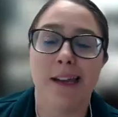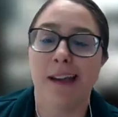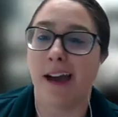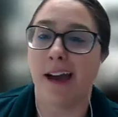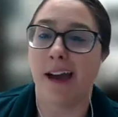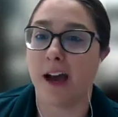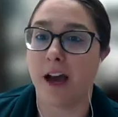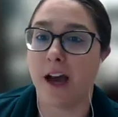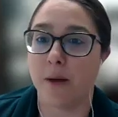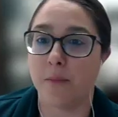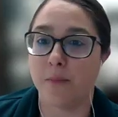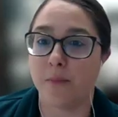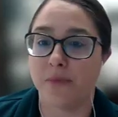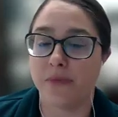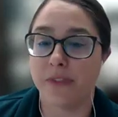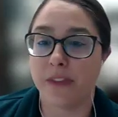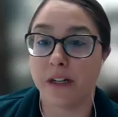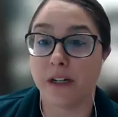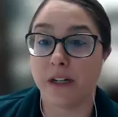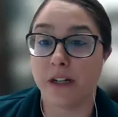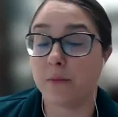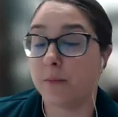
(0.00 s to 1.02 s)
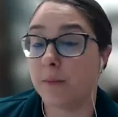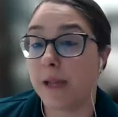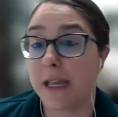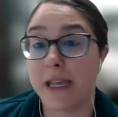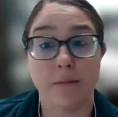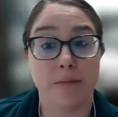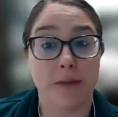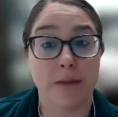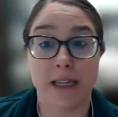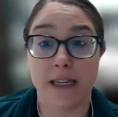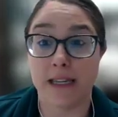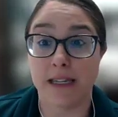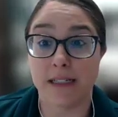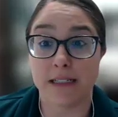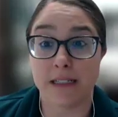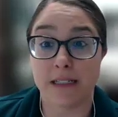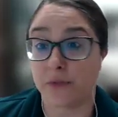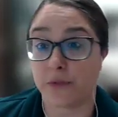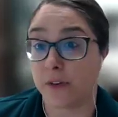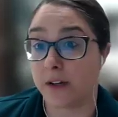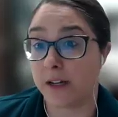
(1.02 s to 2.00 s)
there may be
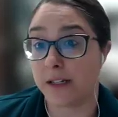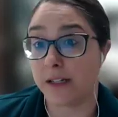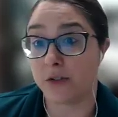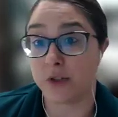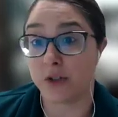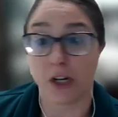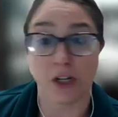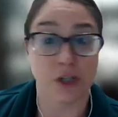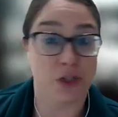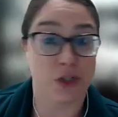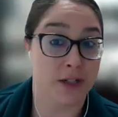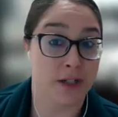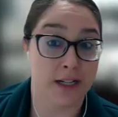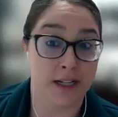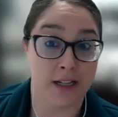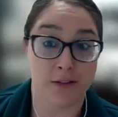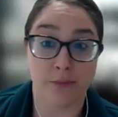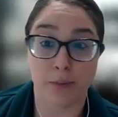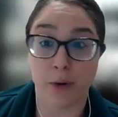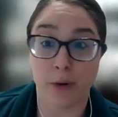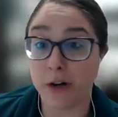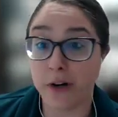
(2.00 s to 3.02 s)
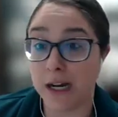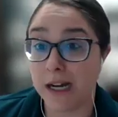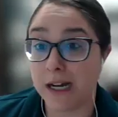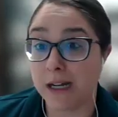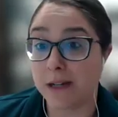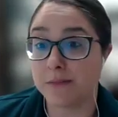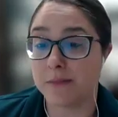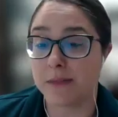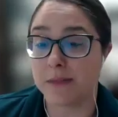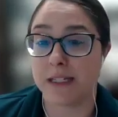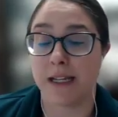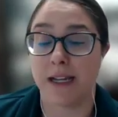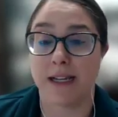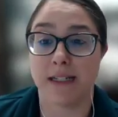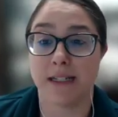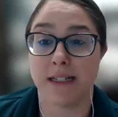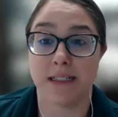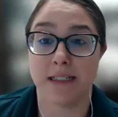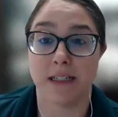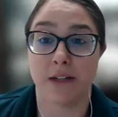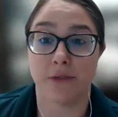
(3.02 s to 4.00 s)
different structuring of programs
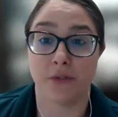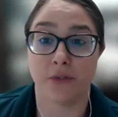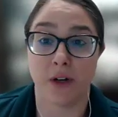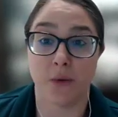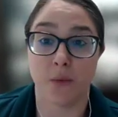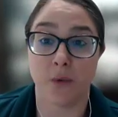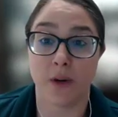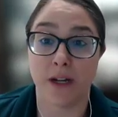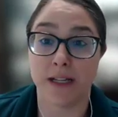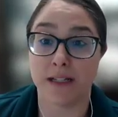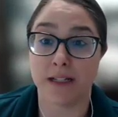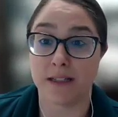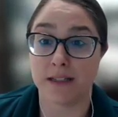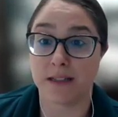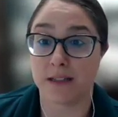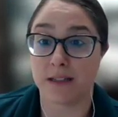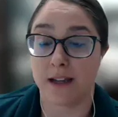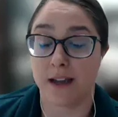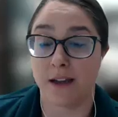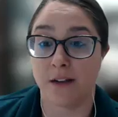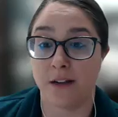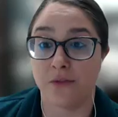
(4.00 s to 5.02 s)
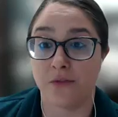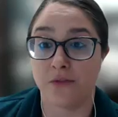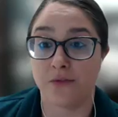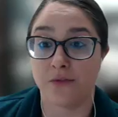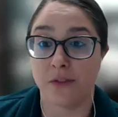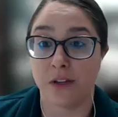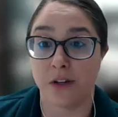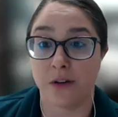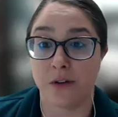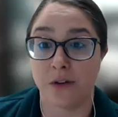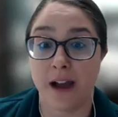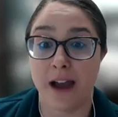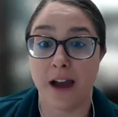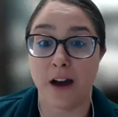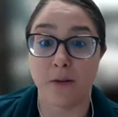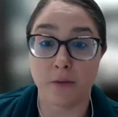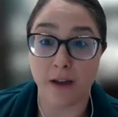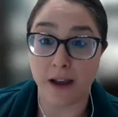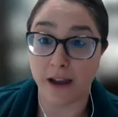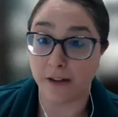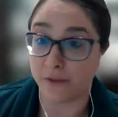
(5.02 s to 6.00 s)
and different ways of,
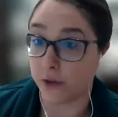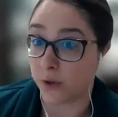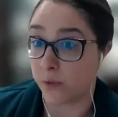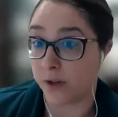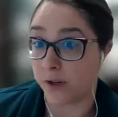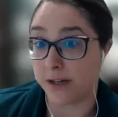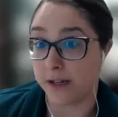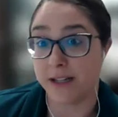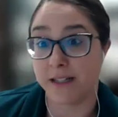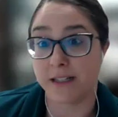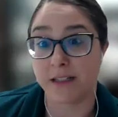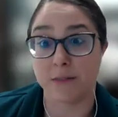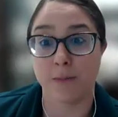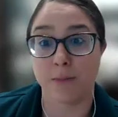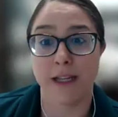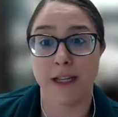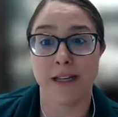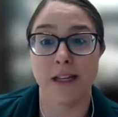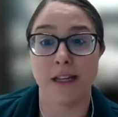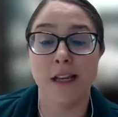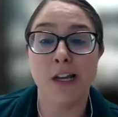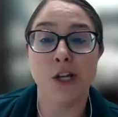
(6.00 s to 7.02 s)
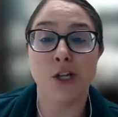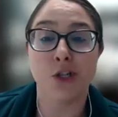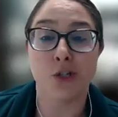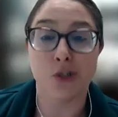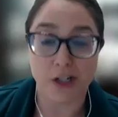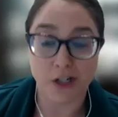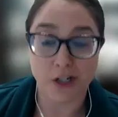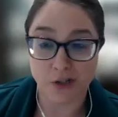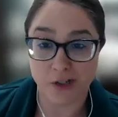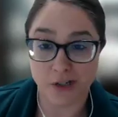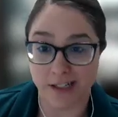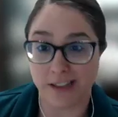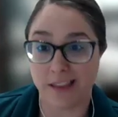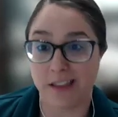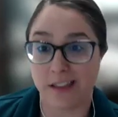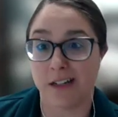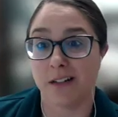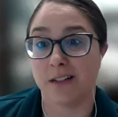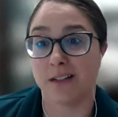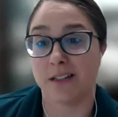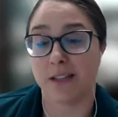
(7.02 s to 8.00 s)
how everyone has been structuring
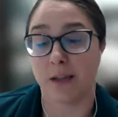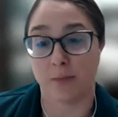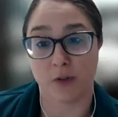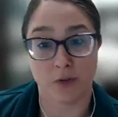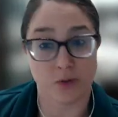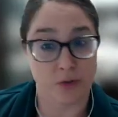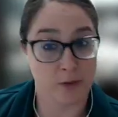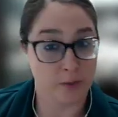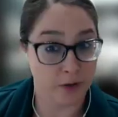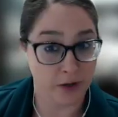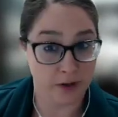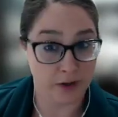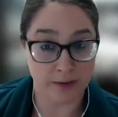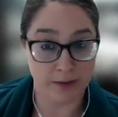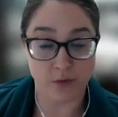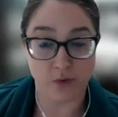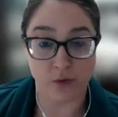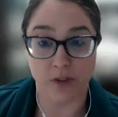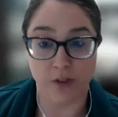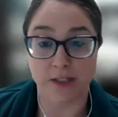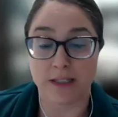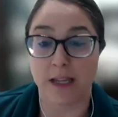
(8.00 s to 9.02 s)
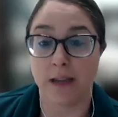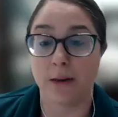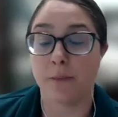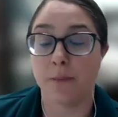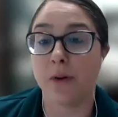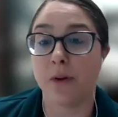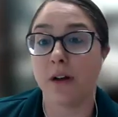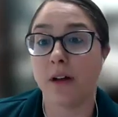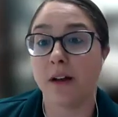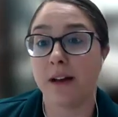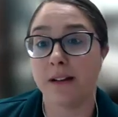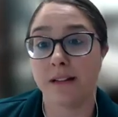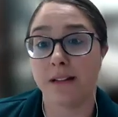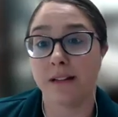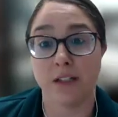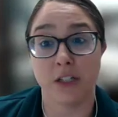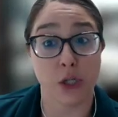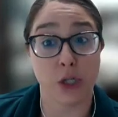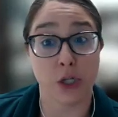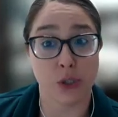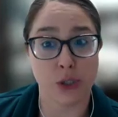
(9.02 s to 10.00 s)
their summer school programs, for example,
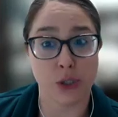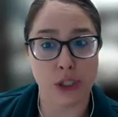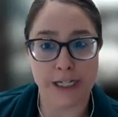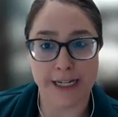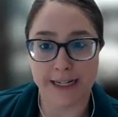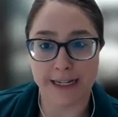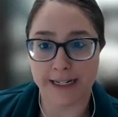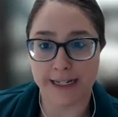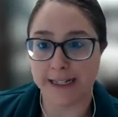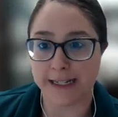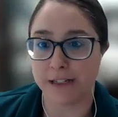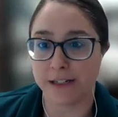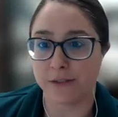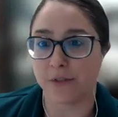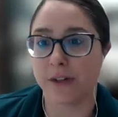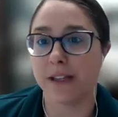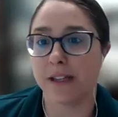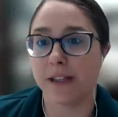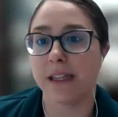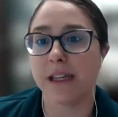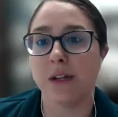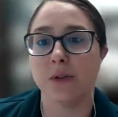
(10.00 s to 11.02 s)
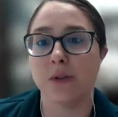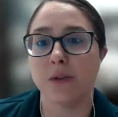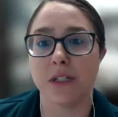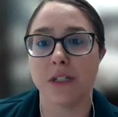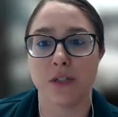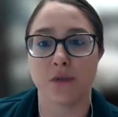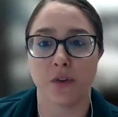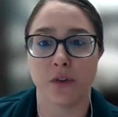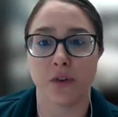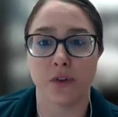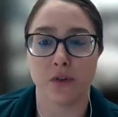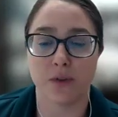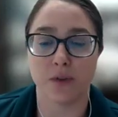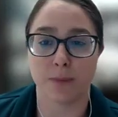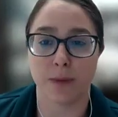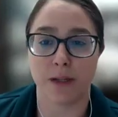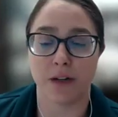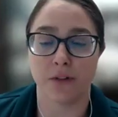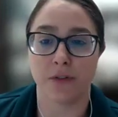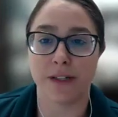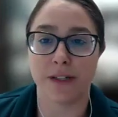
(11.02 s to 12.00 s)
negotiated different language for those
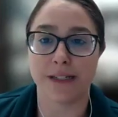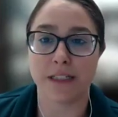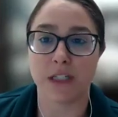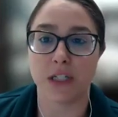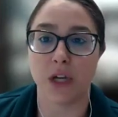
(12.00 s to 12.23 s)
benefits.